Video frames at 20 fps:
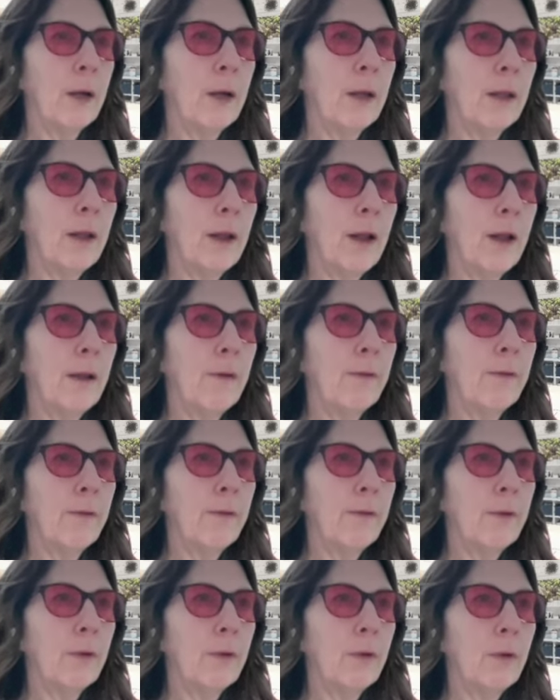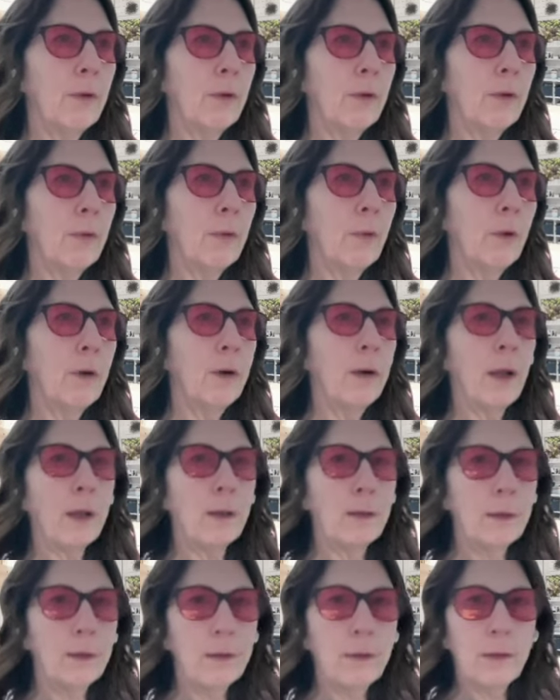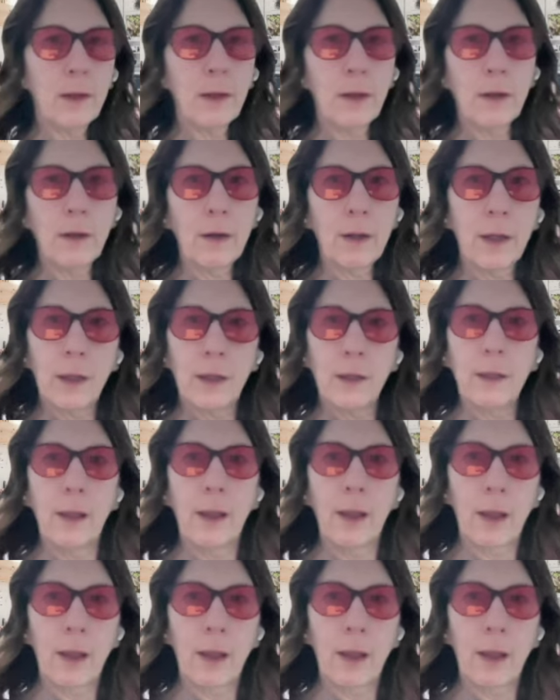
my life were necessary.